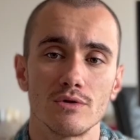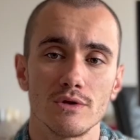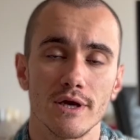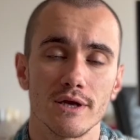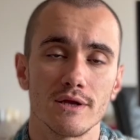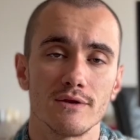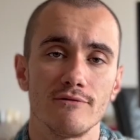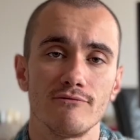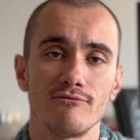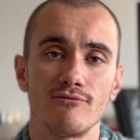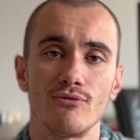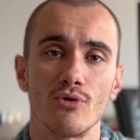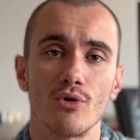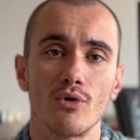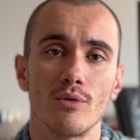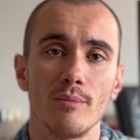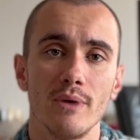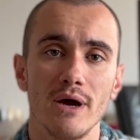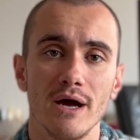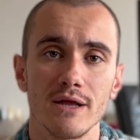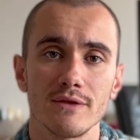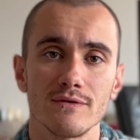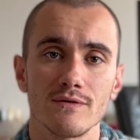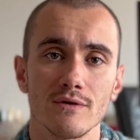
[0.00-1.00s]
like the
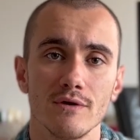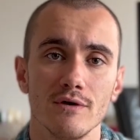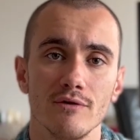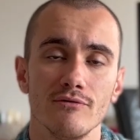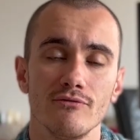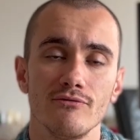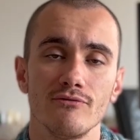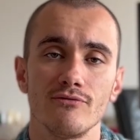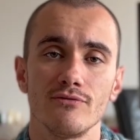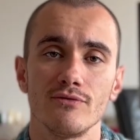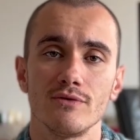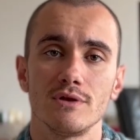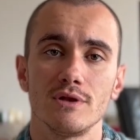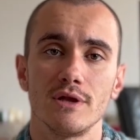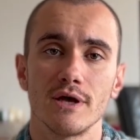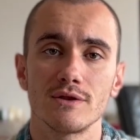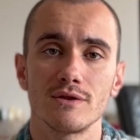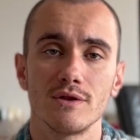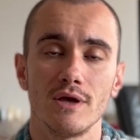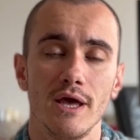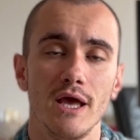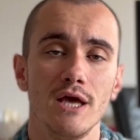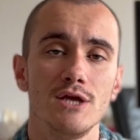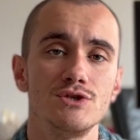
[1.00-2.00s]
format of like
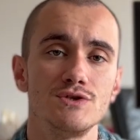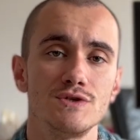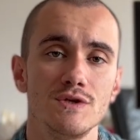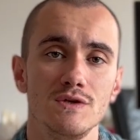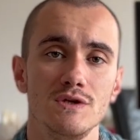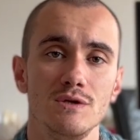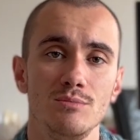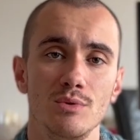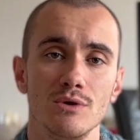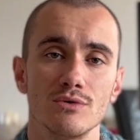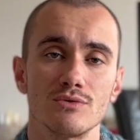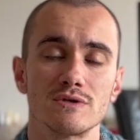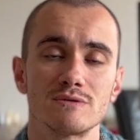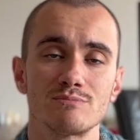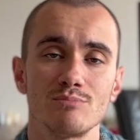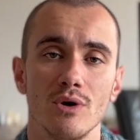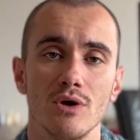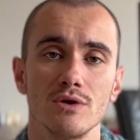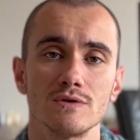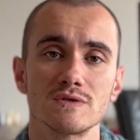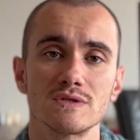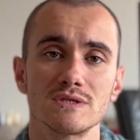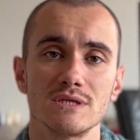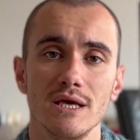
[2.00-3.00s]
the HTTP
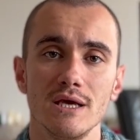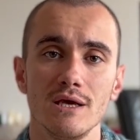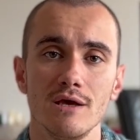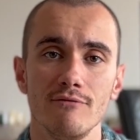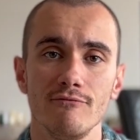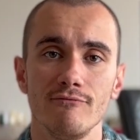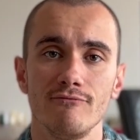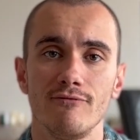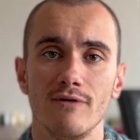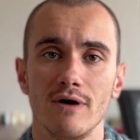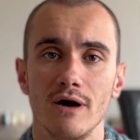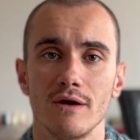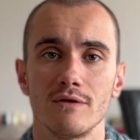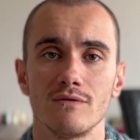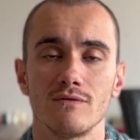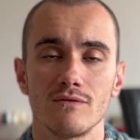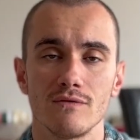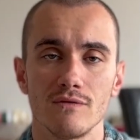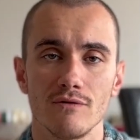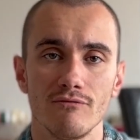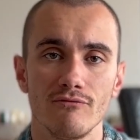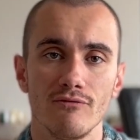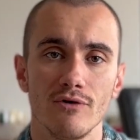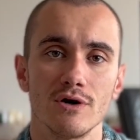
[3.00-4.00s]
response, they can find
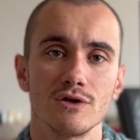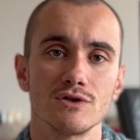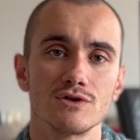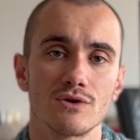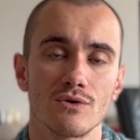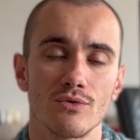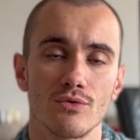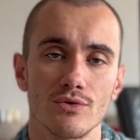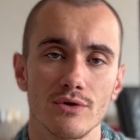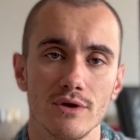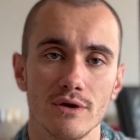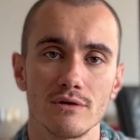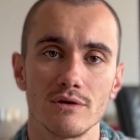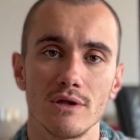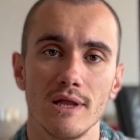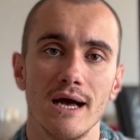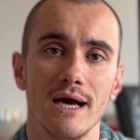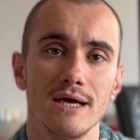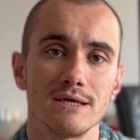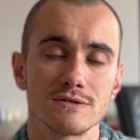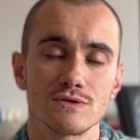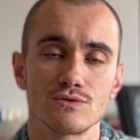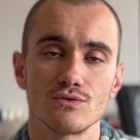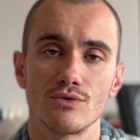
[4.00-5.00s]
the function or the
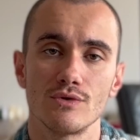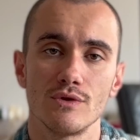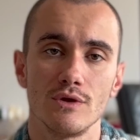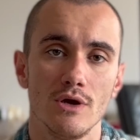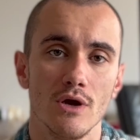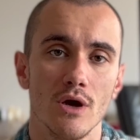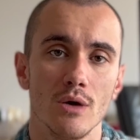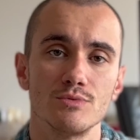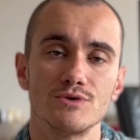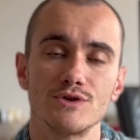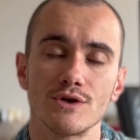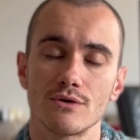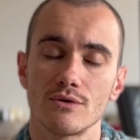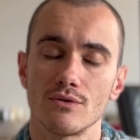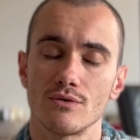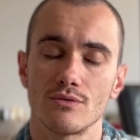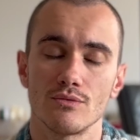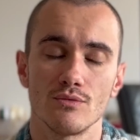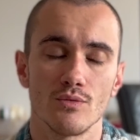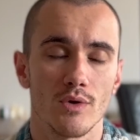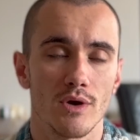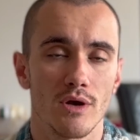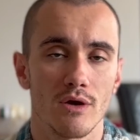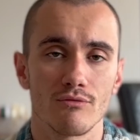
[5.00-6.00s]
class or the object
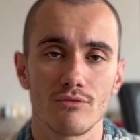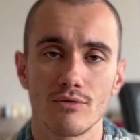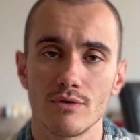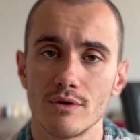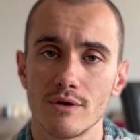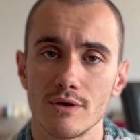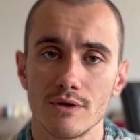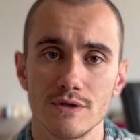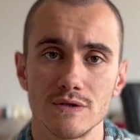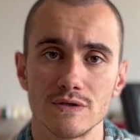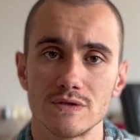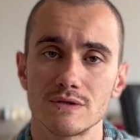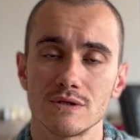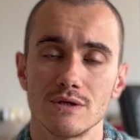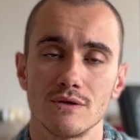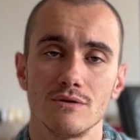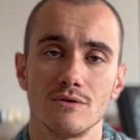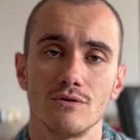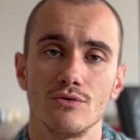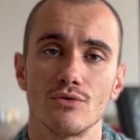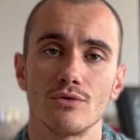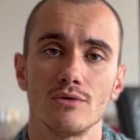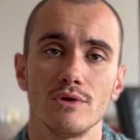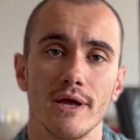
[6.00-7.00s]
or whatever it is
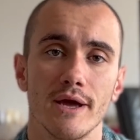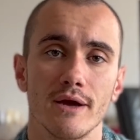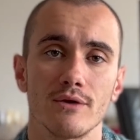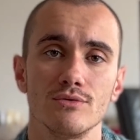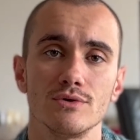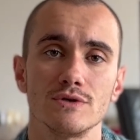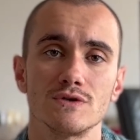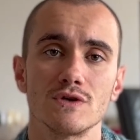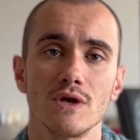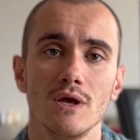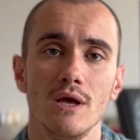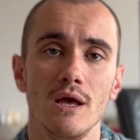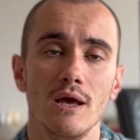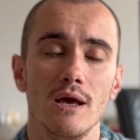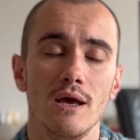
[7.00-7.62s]
in your language